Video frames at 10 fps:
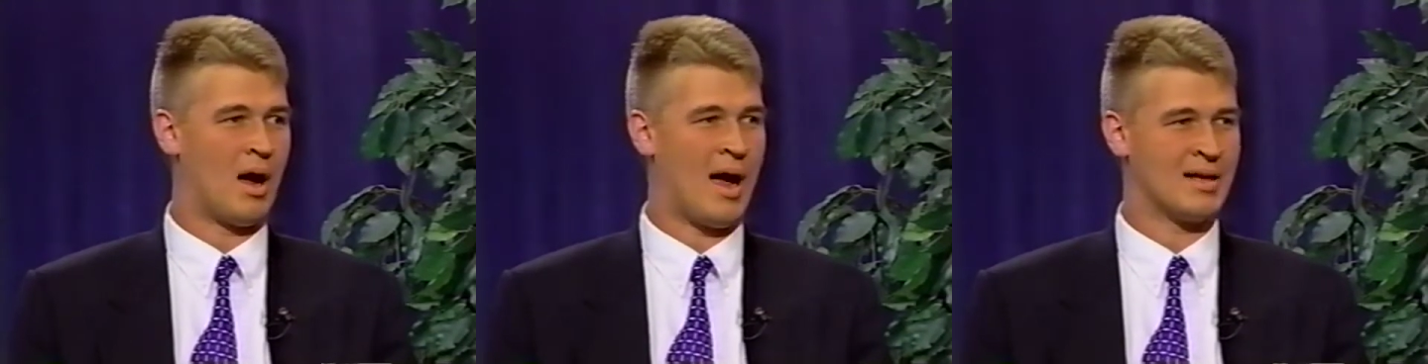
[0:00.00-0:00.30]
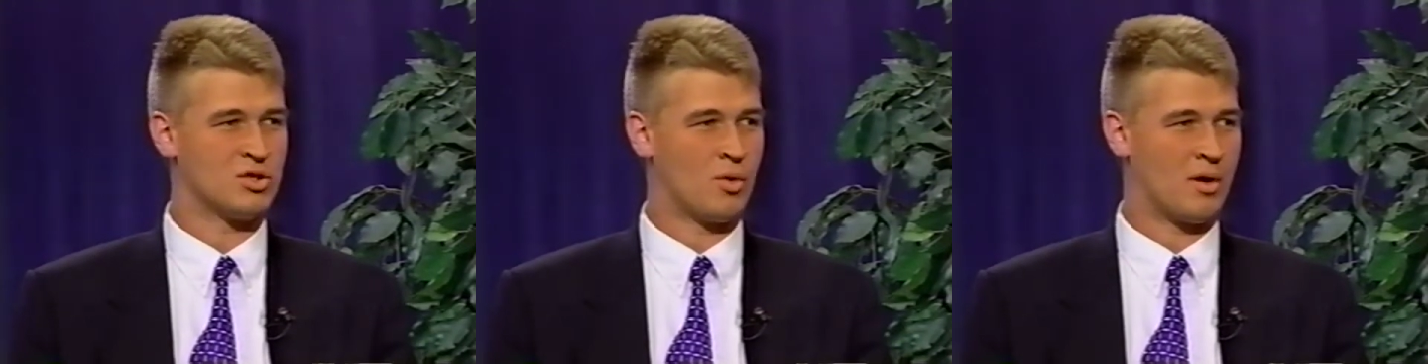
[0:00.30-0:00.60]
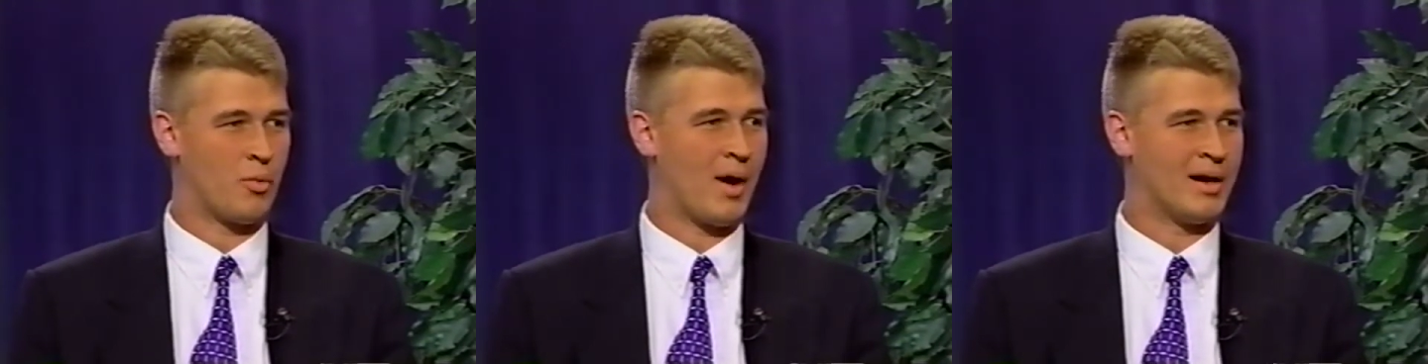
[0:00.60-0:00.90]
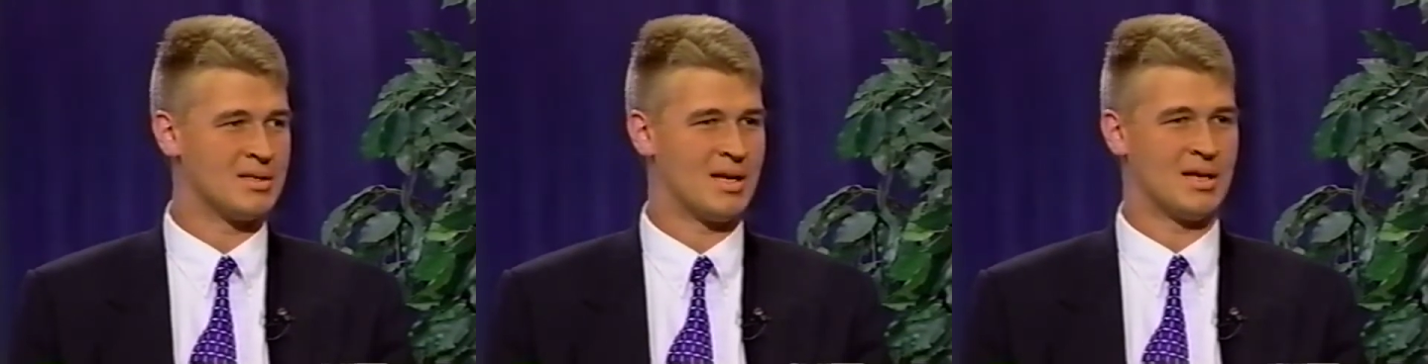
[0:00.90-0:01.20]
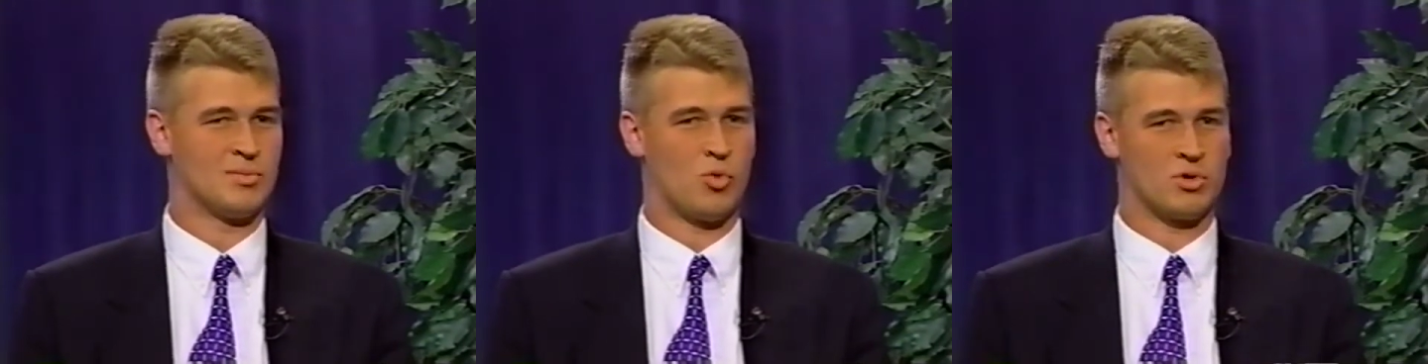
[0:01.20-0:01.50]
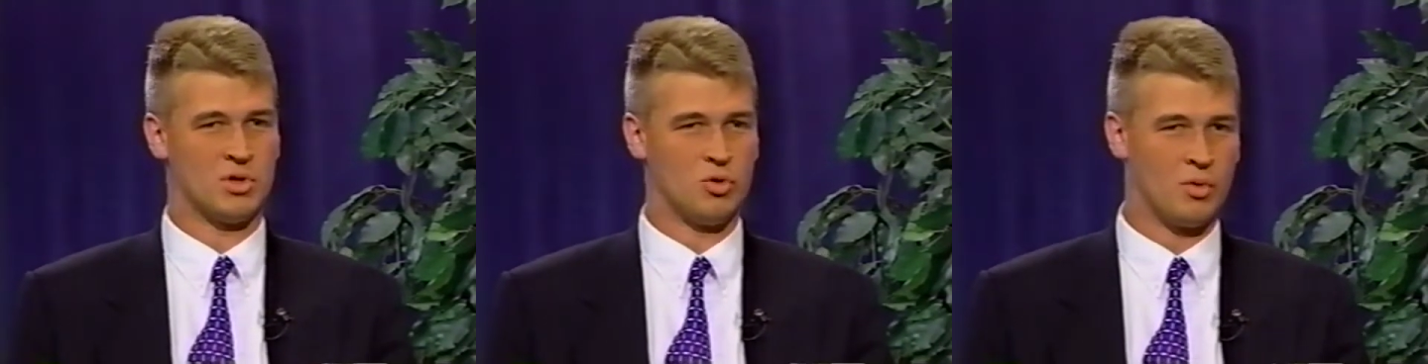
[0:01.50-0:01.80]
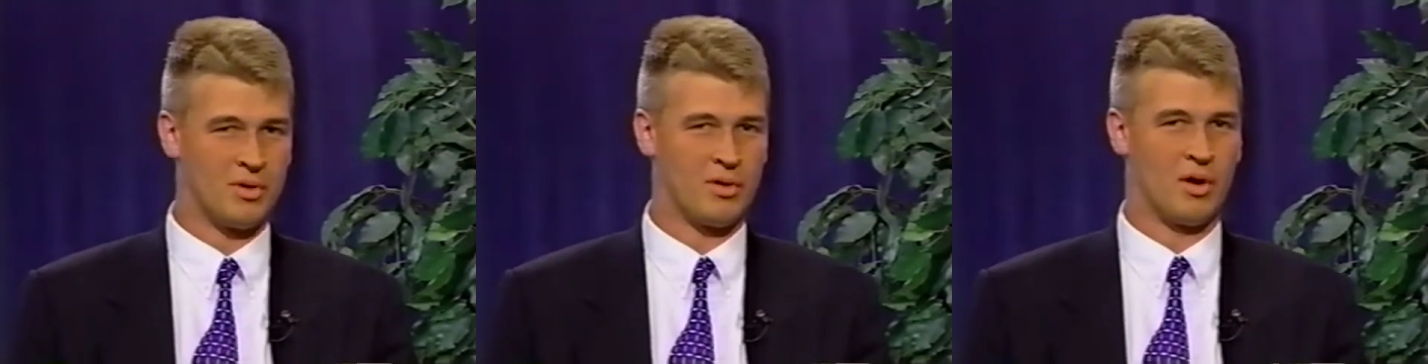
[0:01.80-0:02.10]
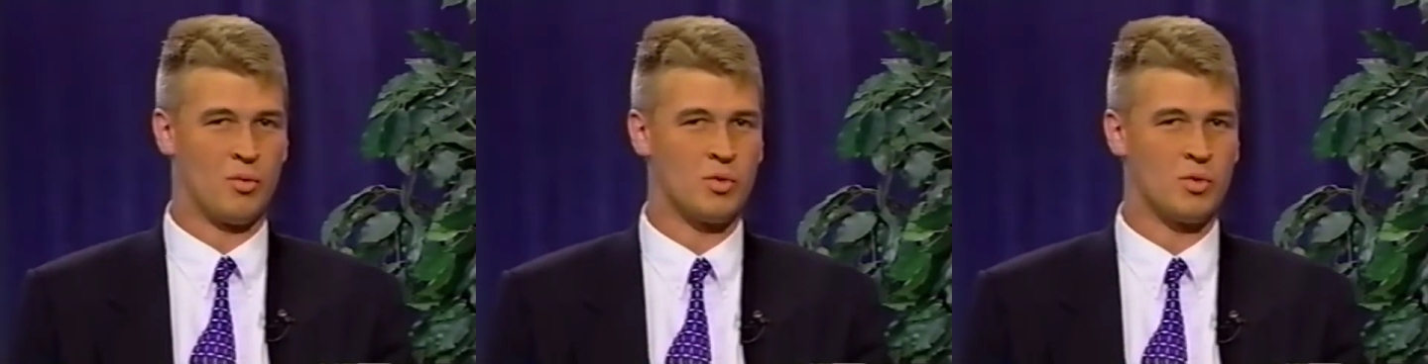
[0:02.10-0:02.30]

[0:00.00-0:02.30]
Osteoarthritis has more to do with